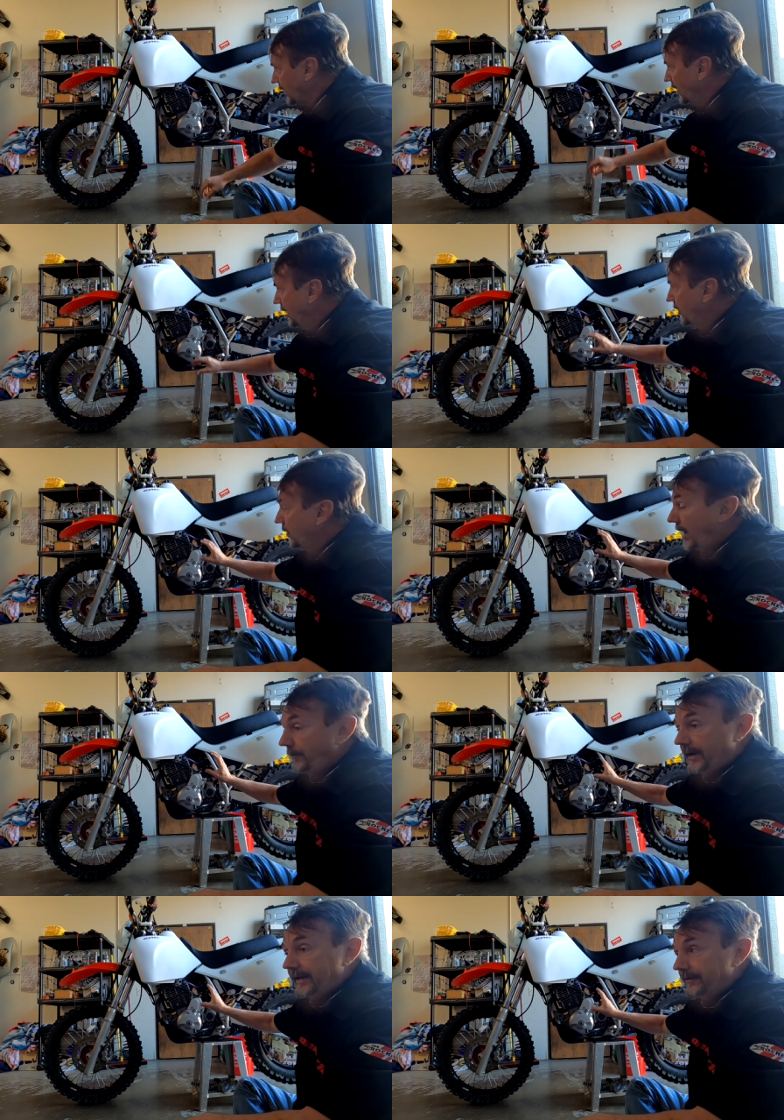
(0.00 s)
I
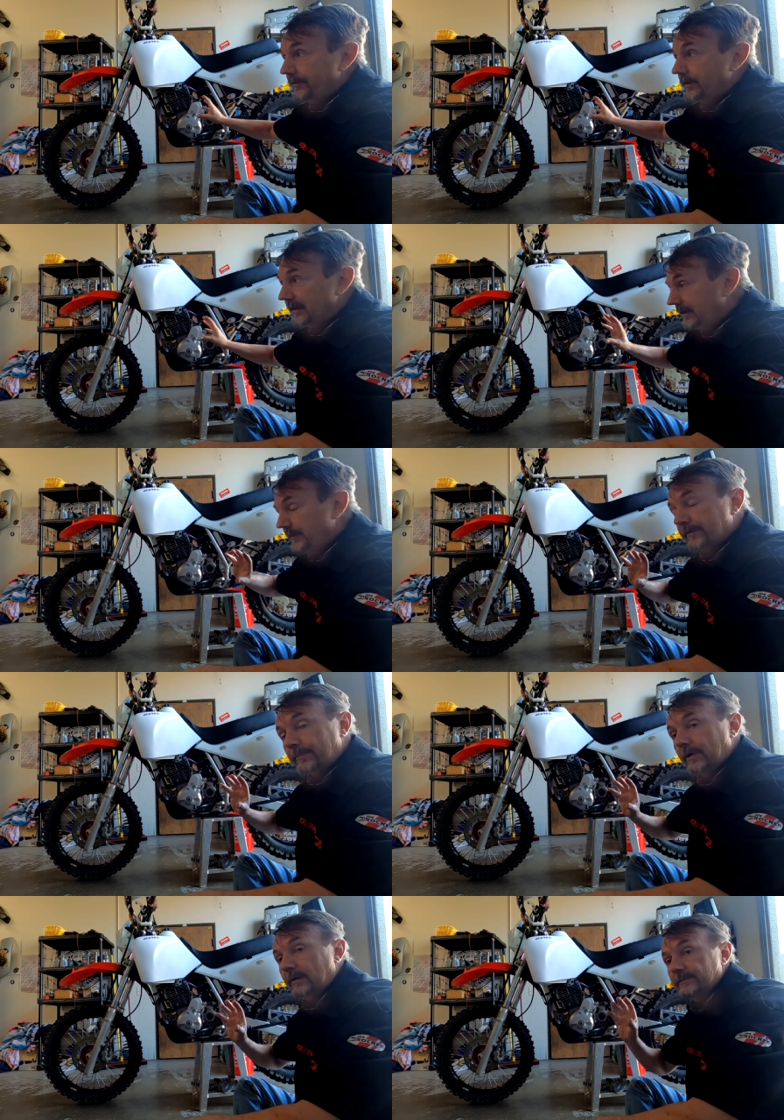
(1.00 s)
ran into a little bit of
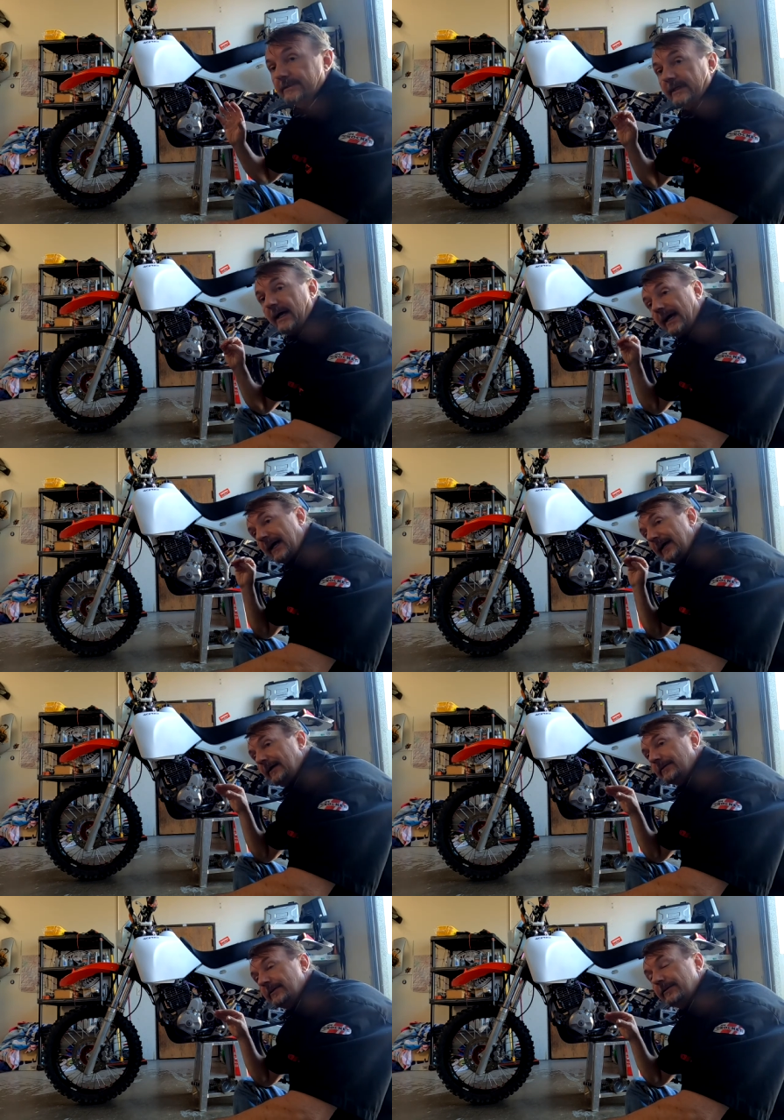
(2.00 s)
problems at high
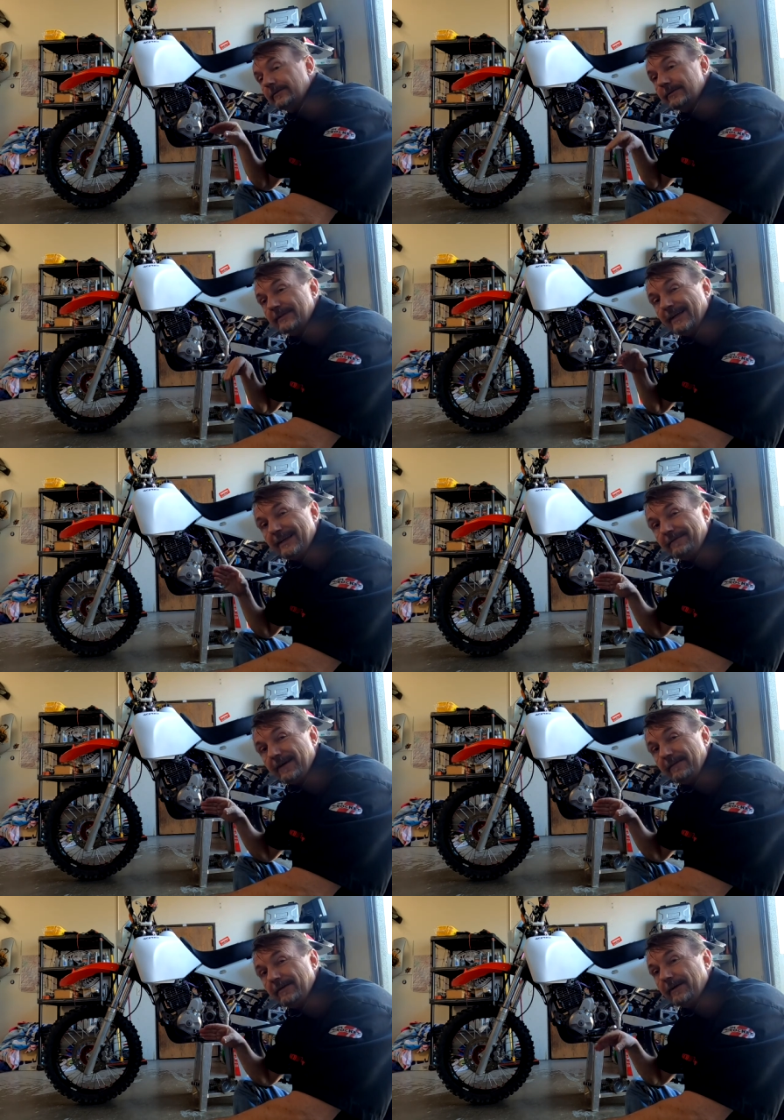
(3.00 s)
altitudes,
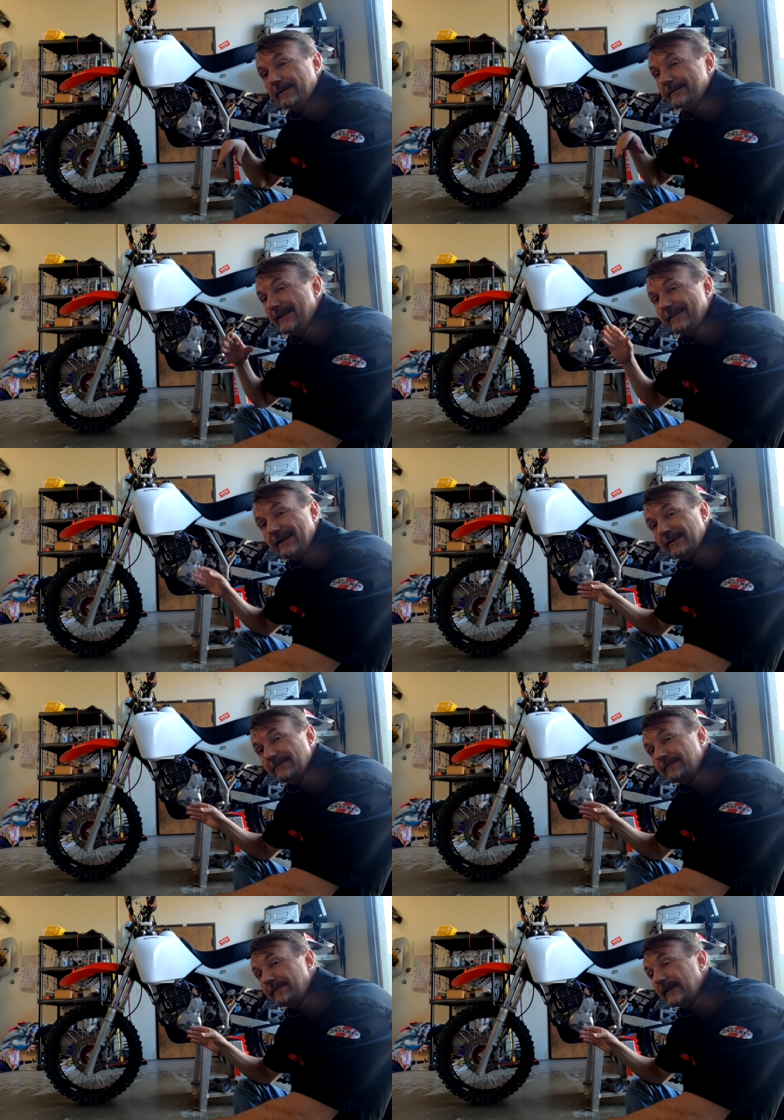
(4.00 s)
9,500,
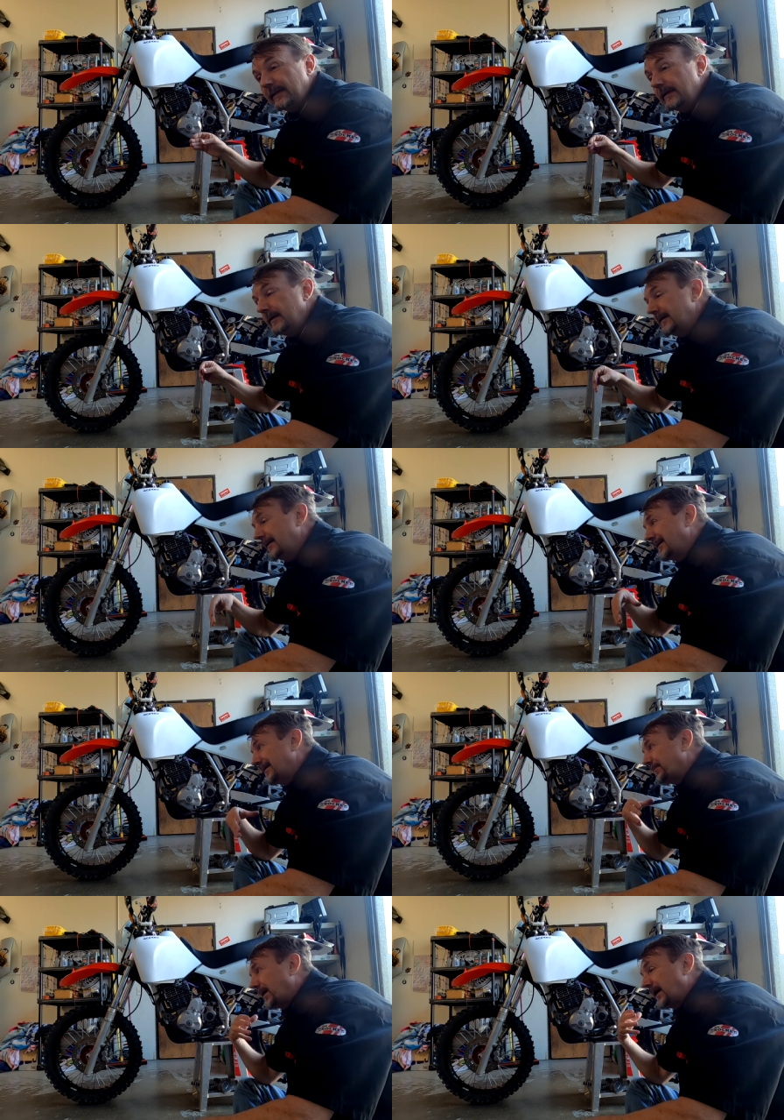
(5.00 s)
10,000 feet.
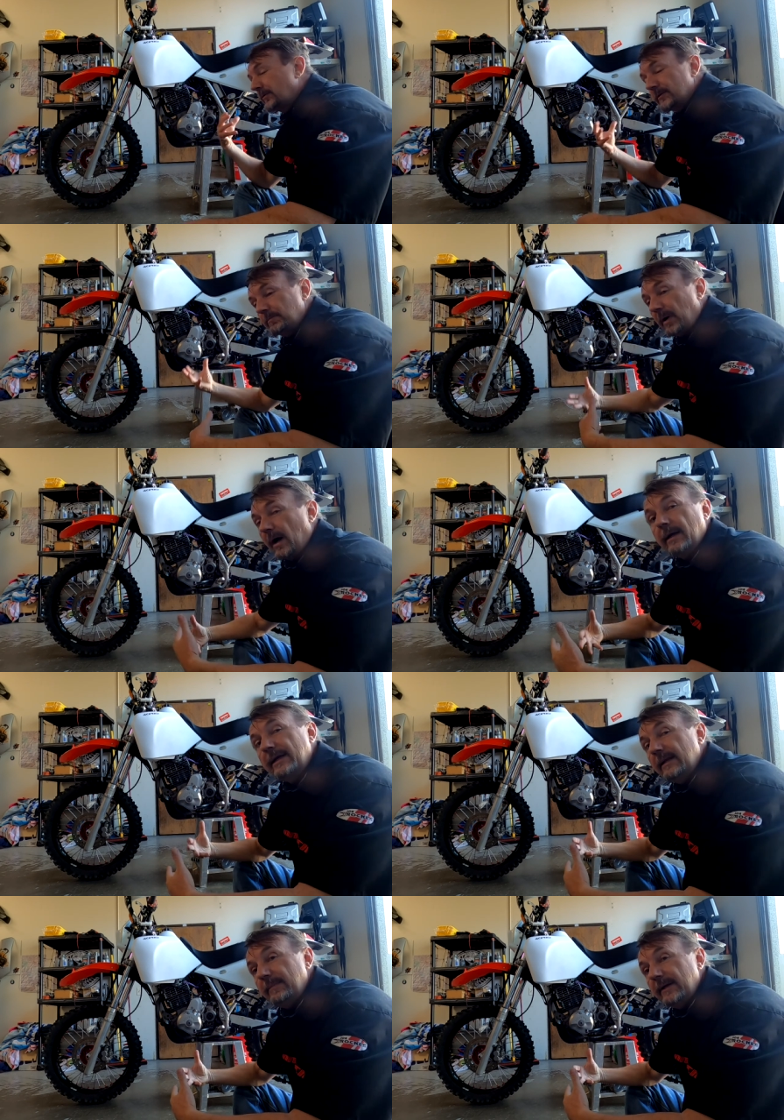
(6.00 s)
Bike was
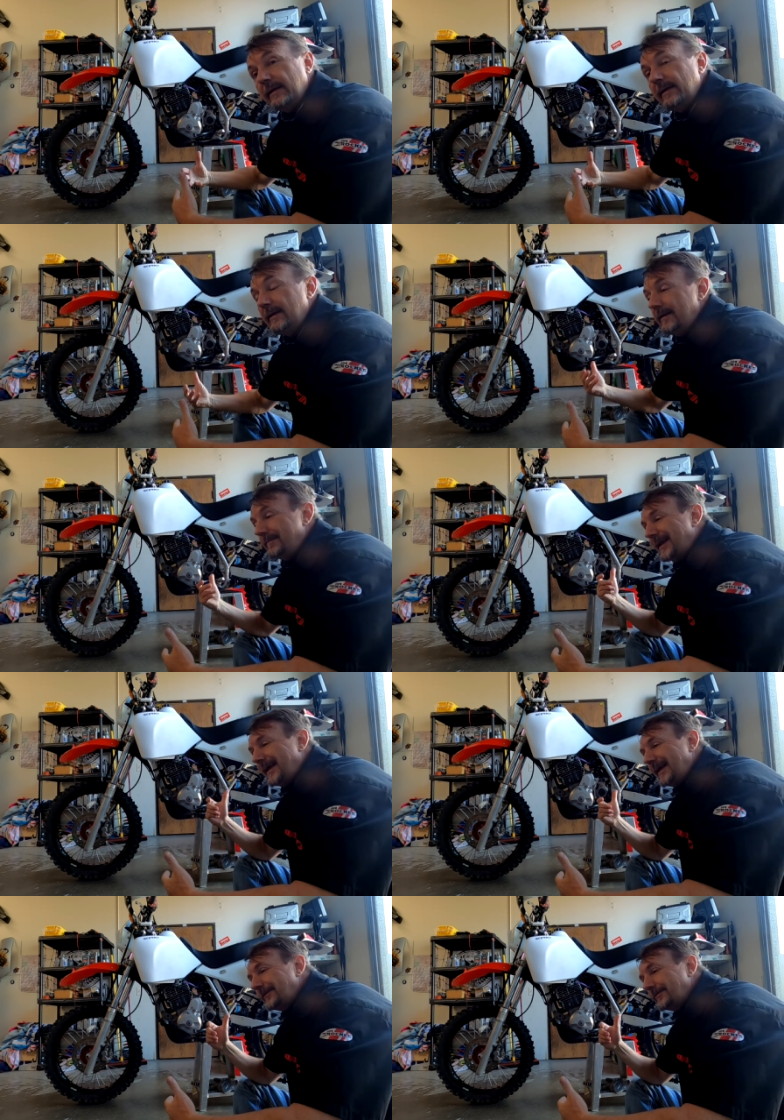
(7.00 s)
bogging a bit, but I
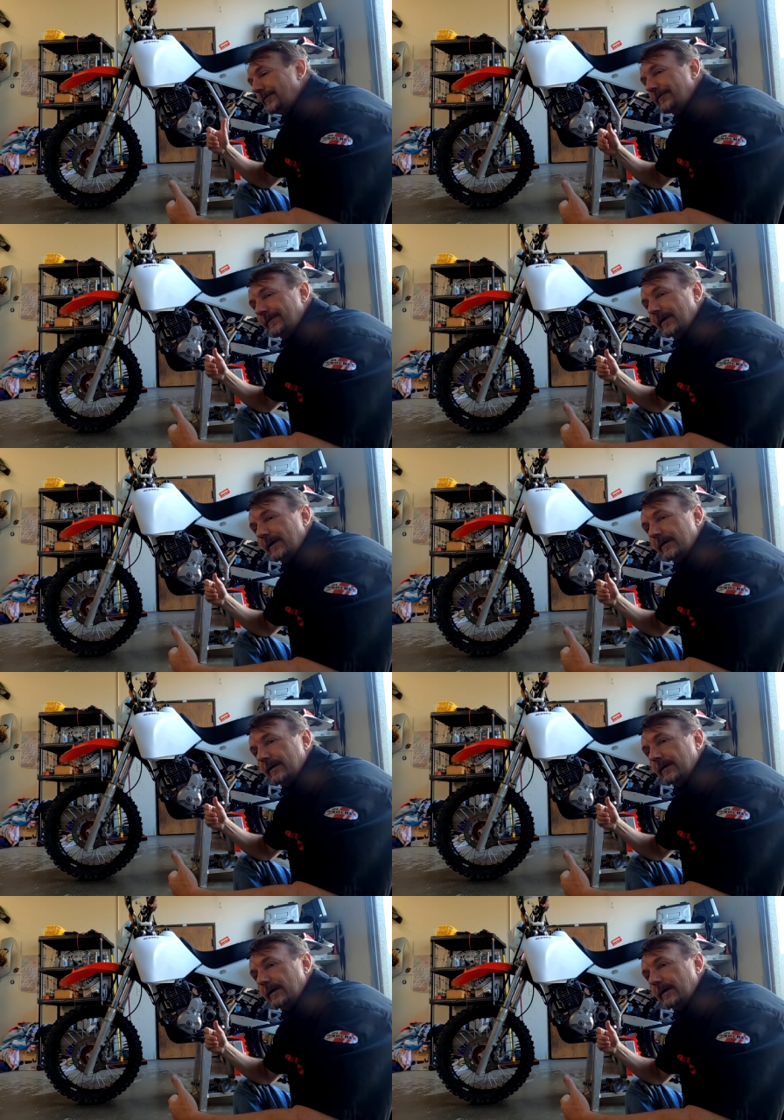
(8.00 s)
had sort of a,